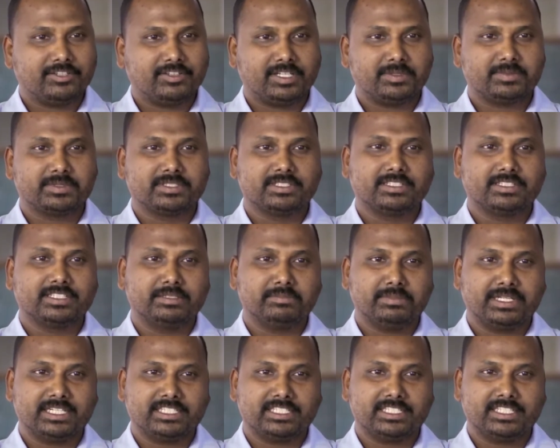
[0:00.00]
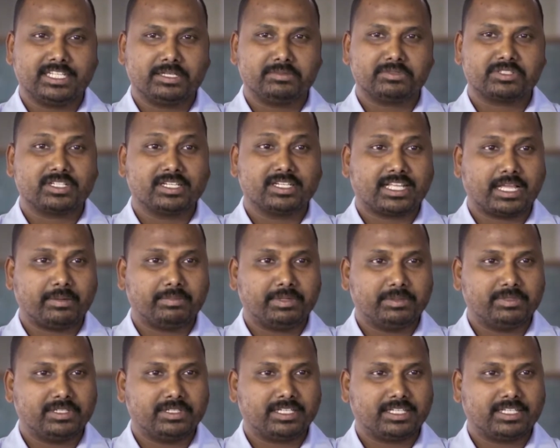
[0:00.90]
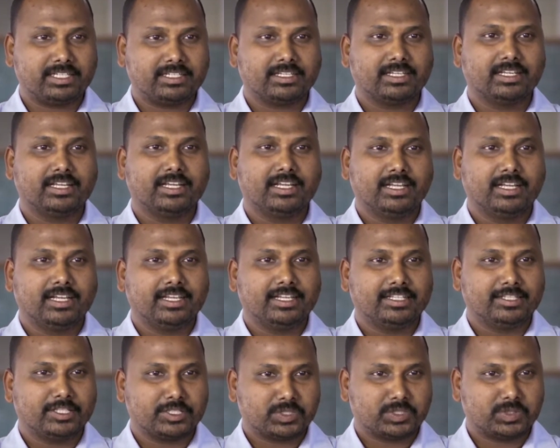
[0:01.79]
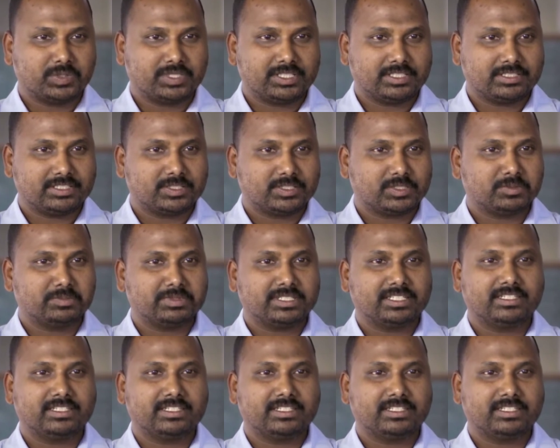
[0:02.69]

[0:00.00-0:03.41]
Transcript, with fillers: develops the multidimensional capability in the students to